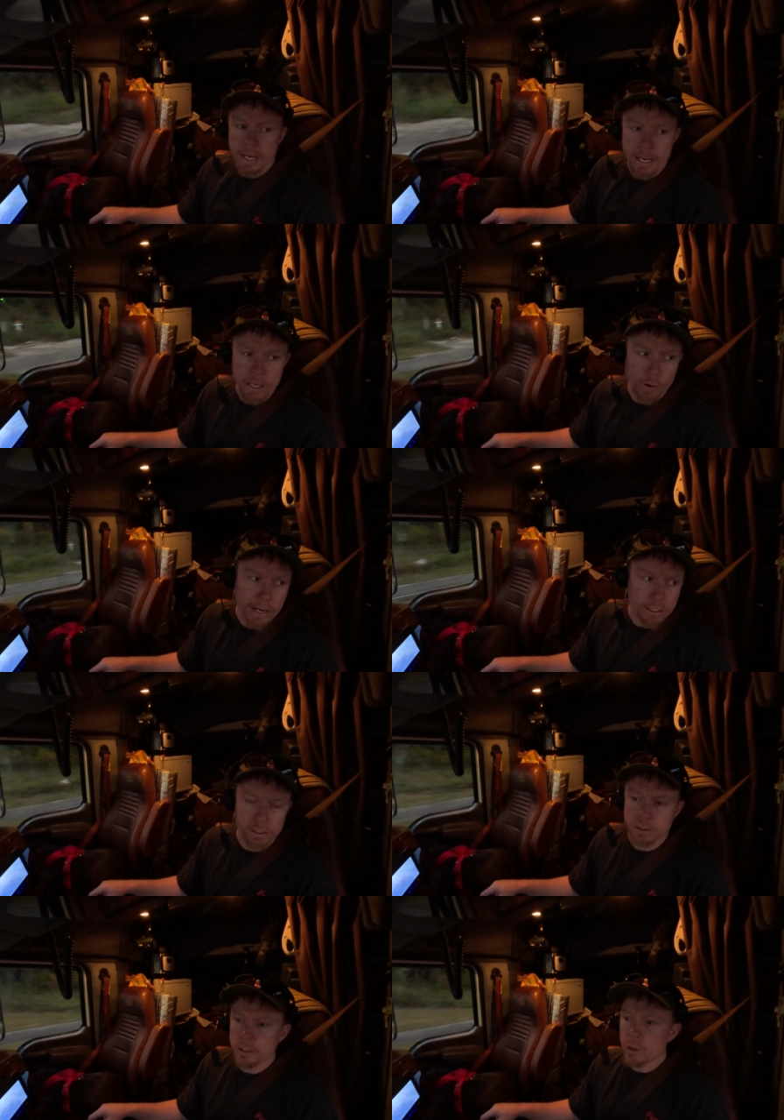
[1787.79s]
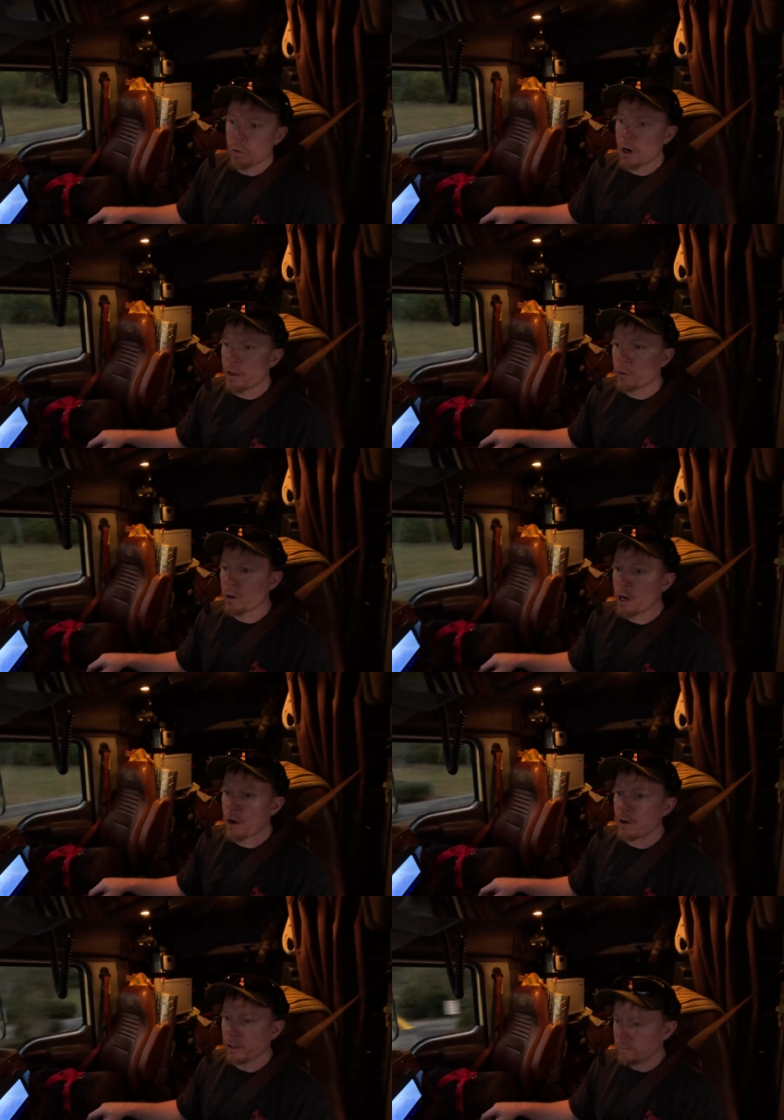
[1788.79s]
anyways, we're on the
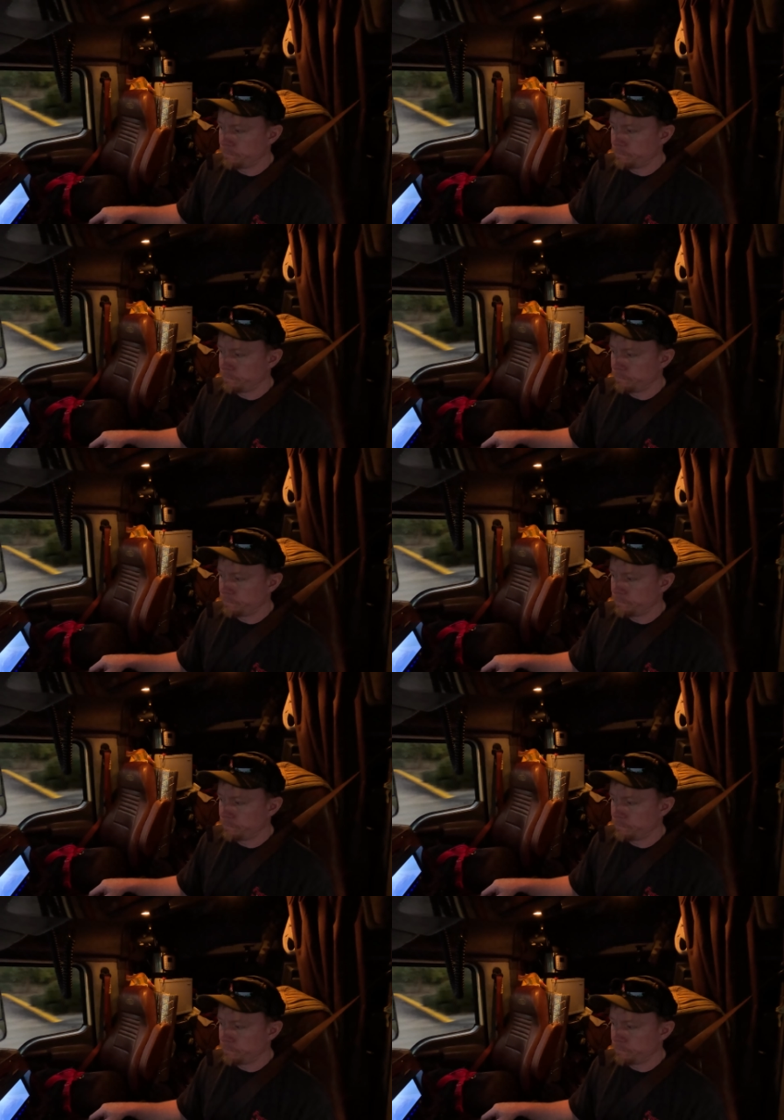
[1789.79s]
road.